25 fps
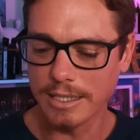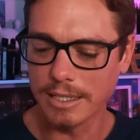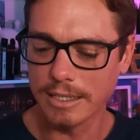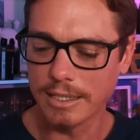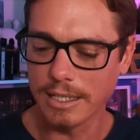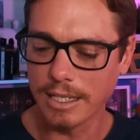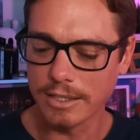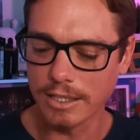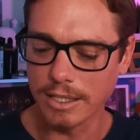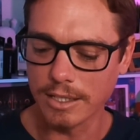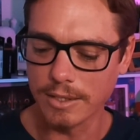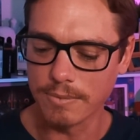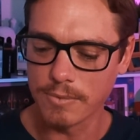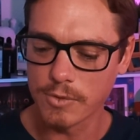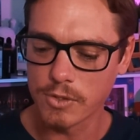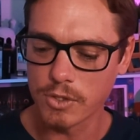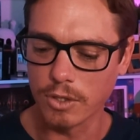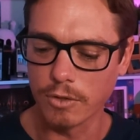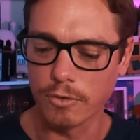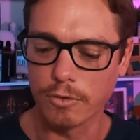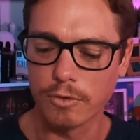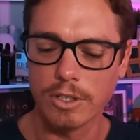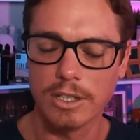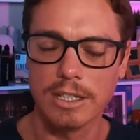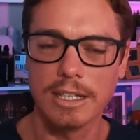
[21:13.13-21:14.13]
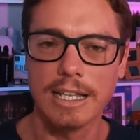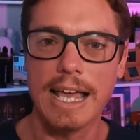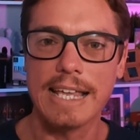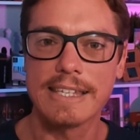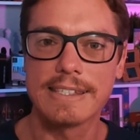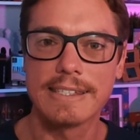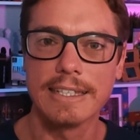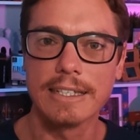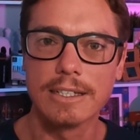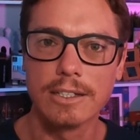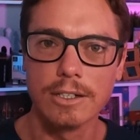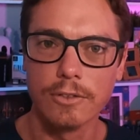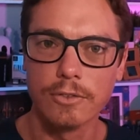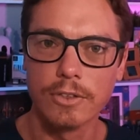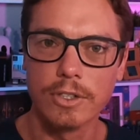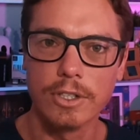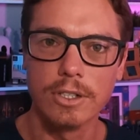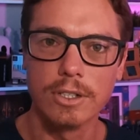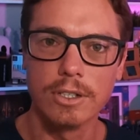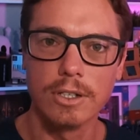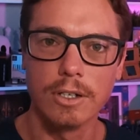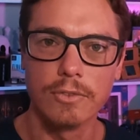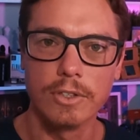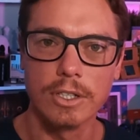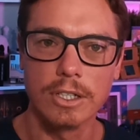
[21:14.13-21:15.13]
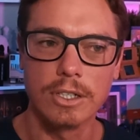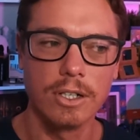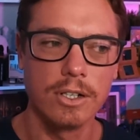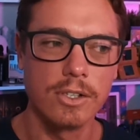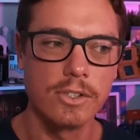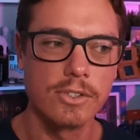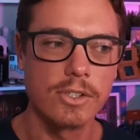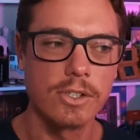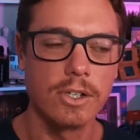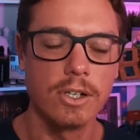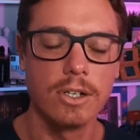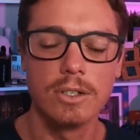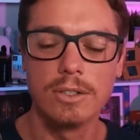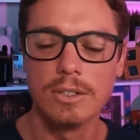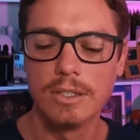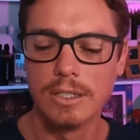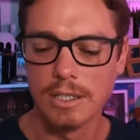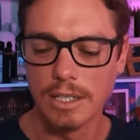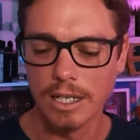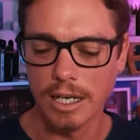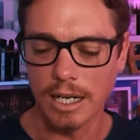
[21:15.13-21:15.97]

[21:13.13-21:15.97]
another sort of classic of the console,